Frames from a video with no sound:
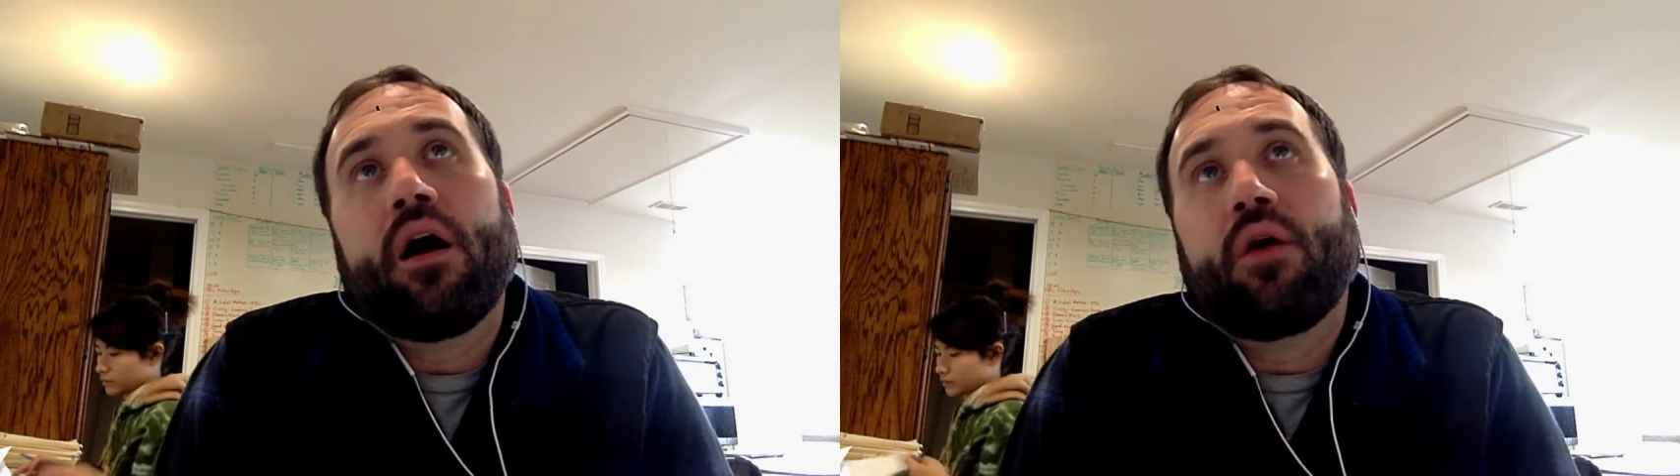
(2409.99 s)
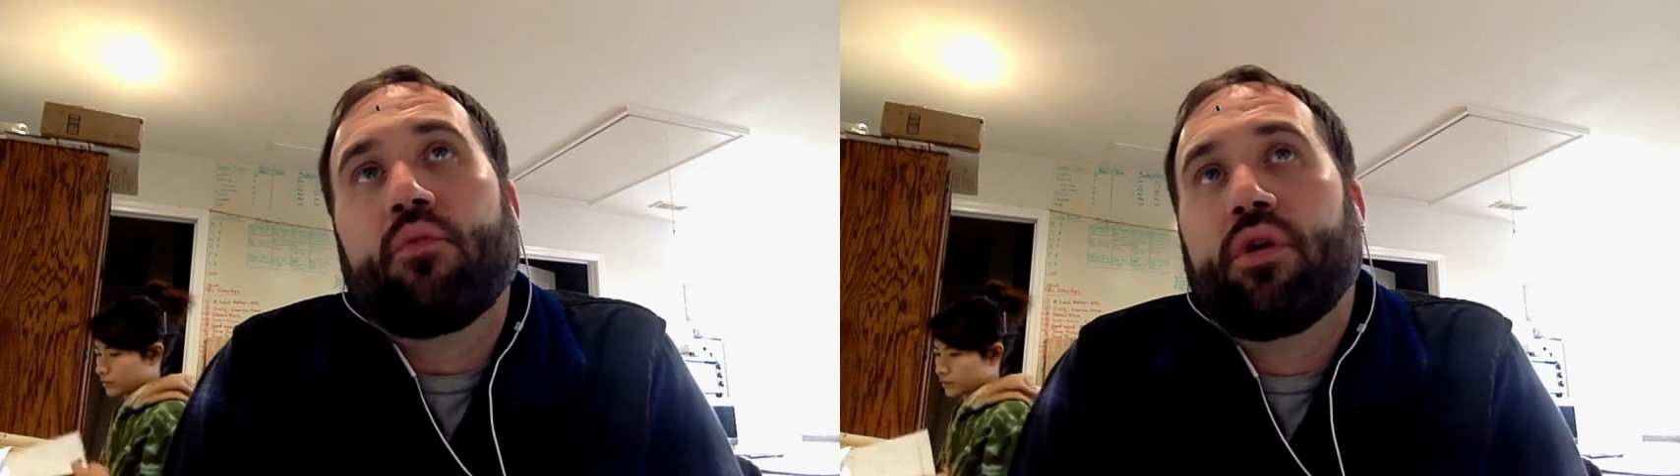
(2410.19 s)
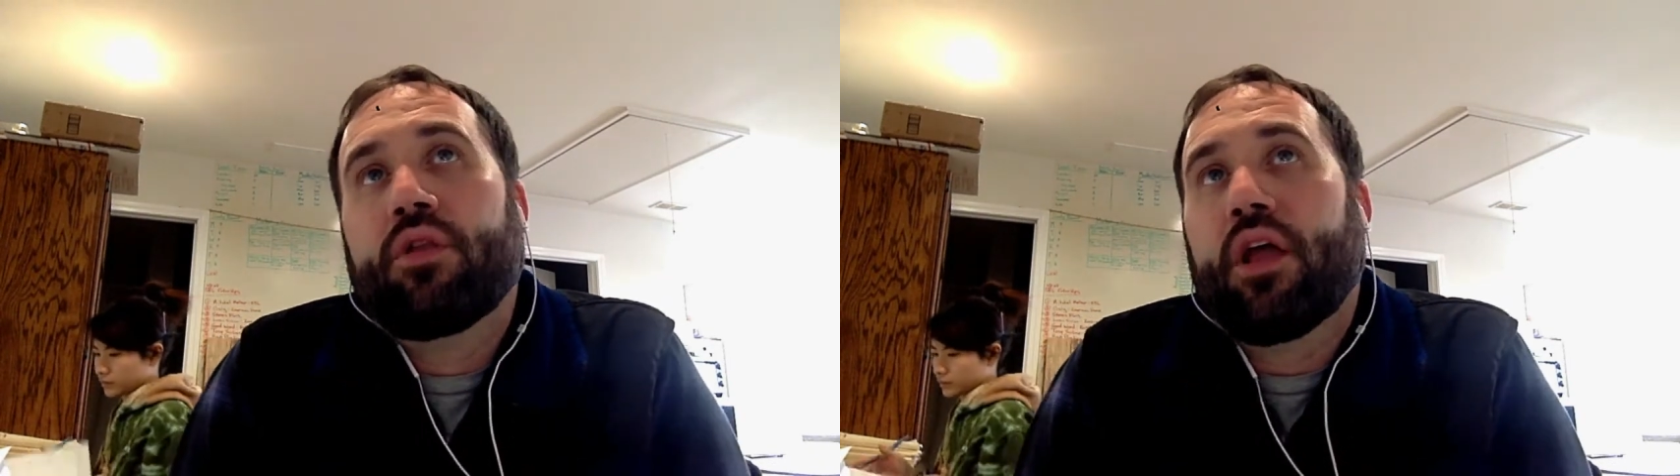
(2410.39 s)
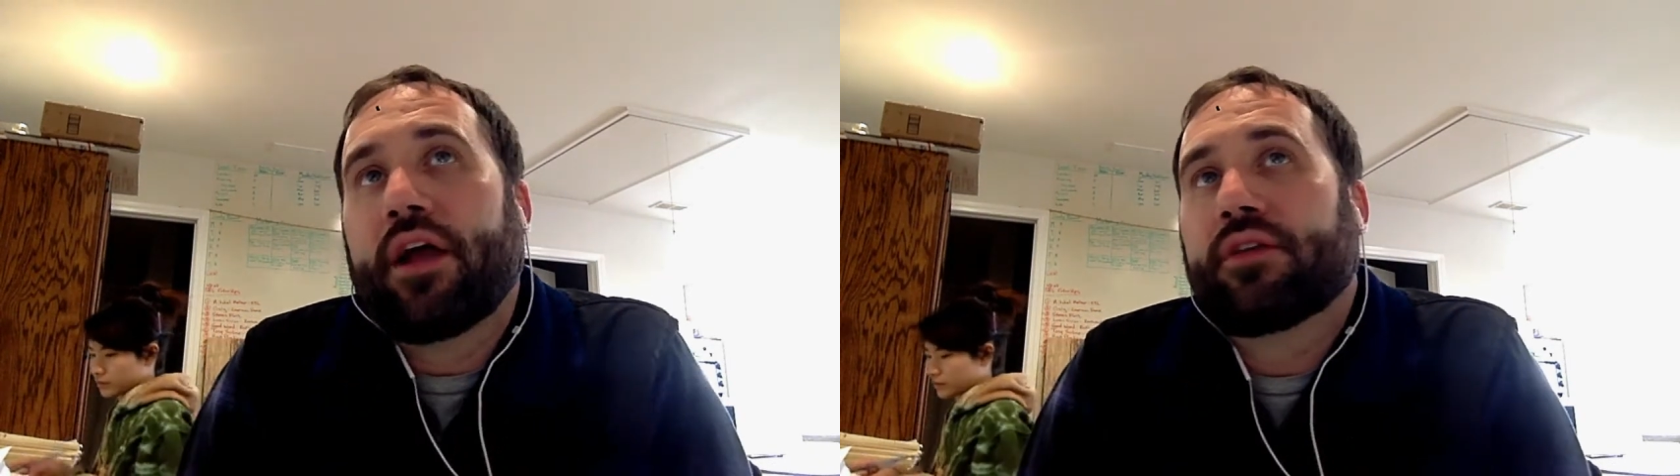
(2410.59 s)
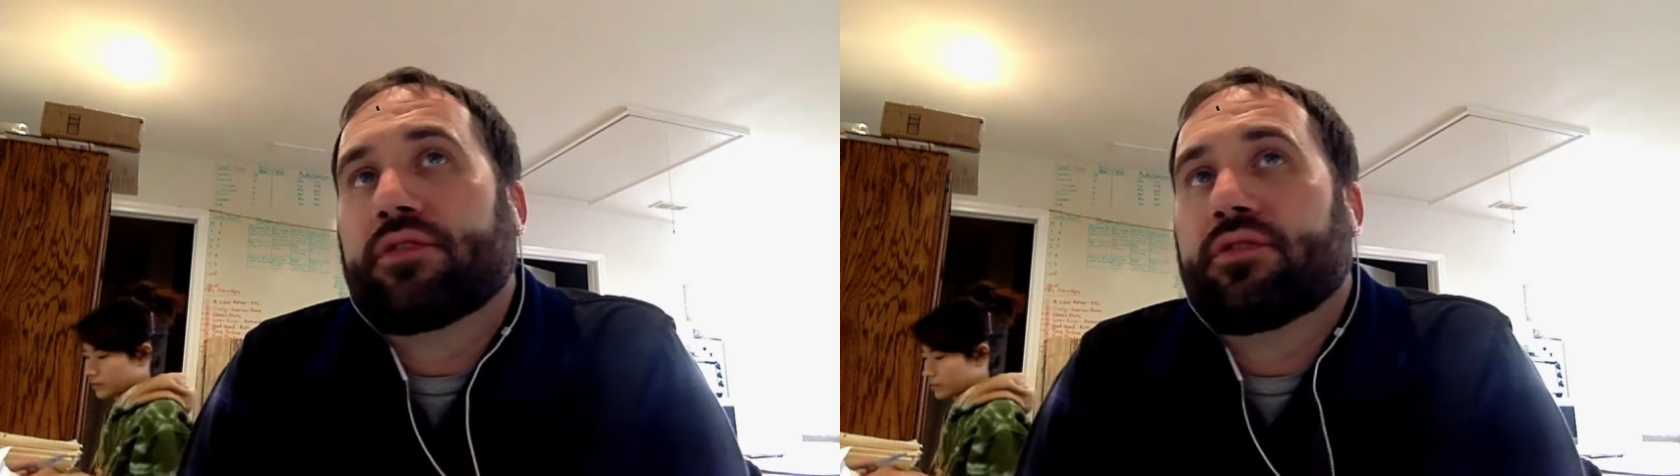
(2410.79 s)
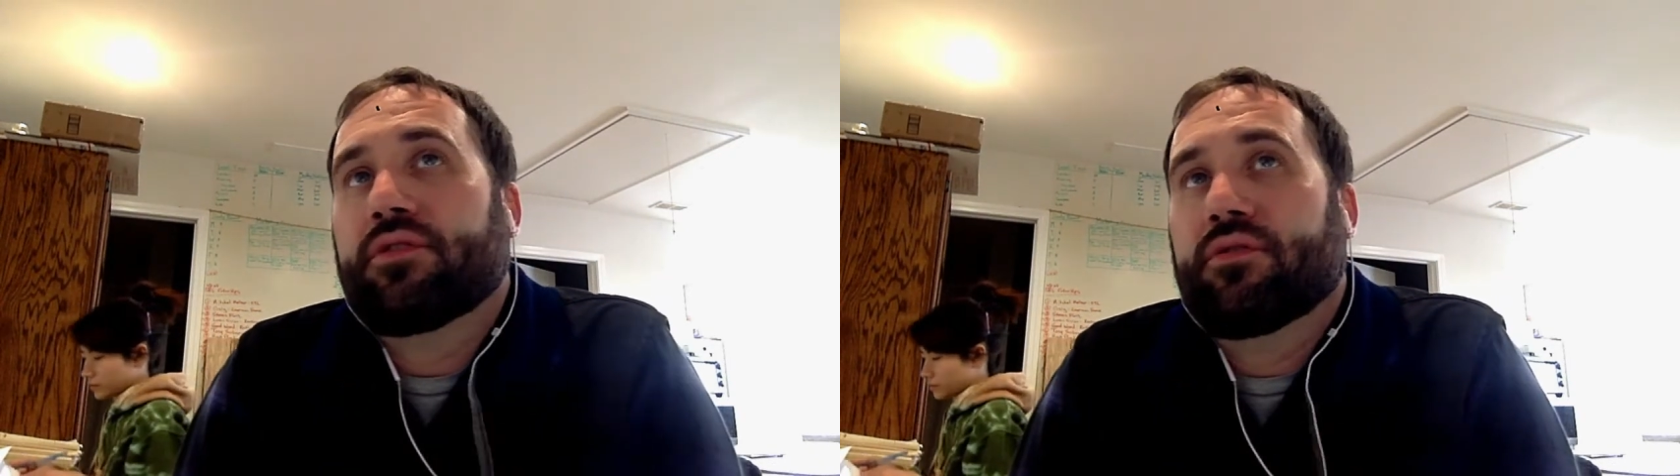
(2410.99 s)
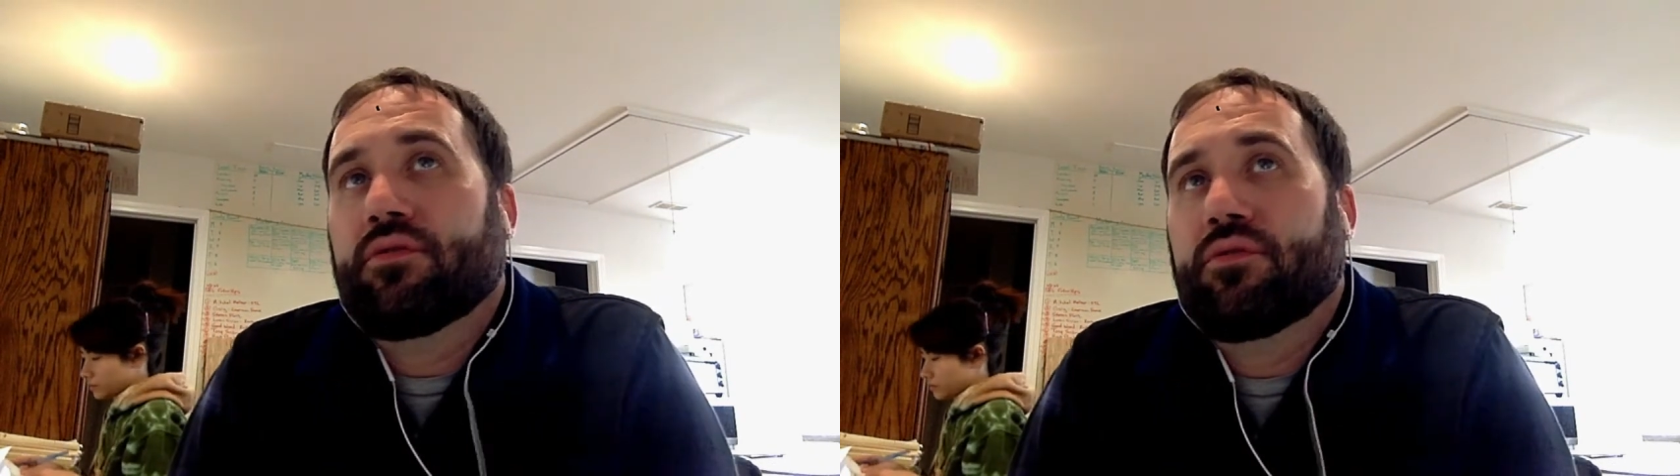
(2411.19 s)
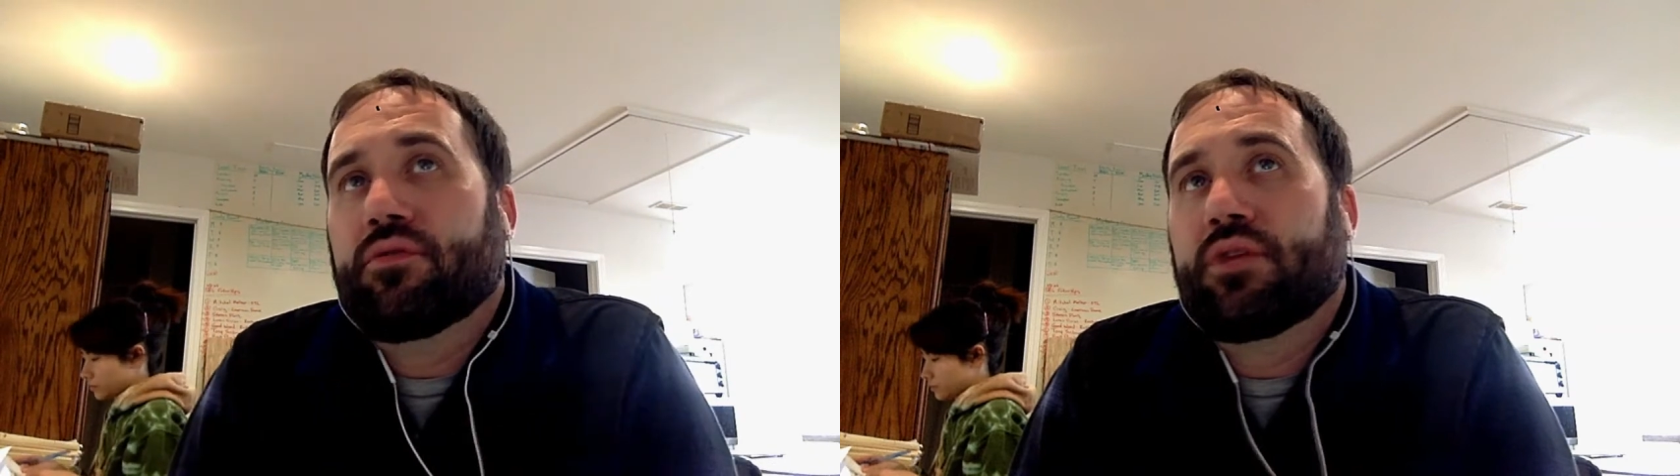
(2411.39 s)
I would like
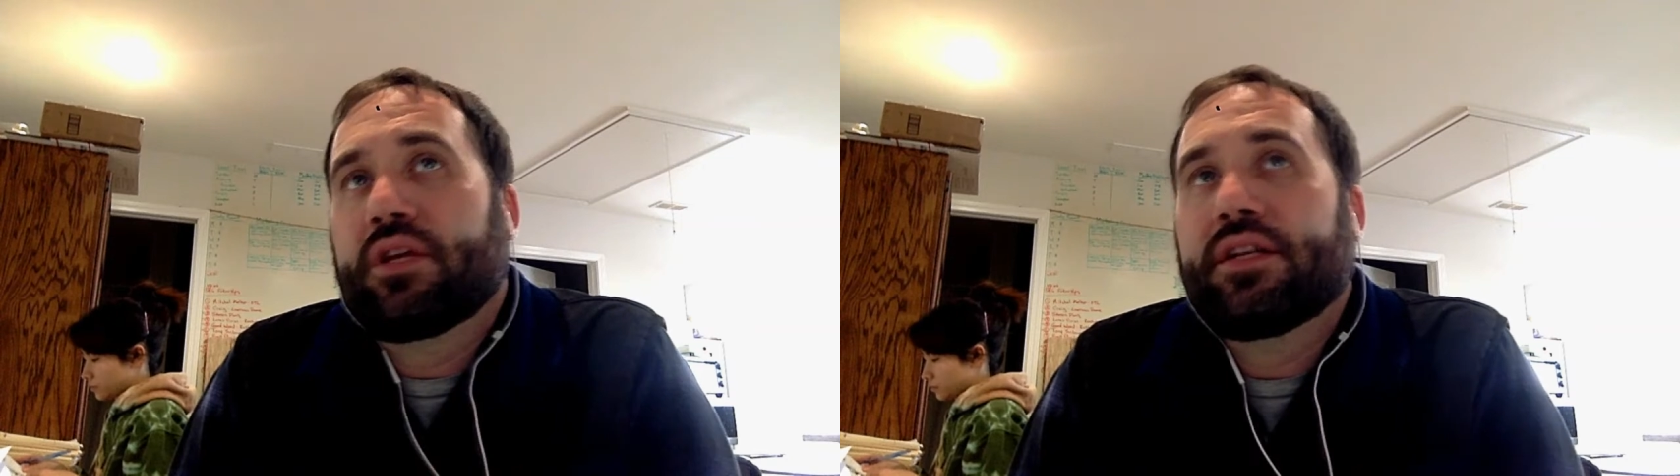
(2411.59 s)
to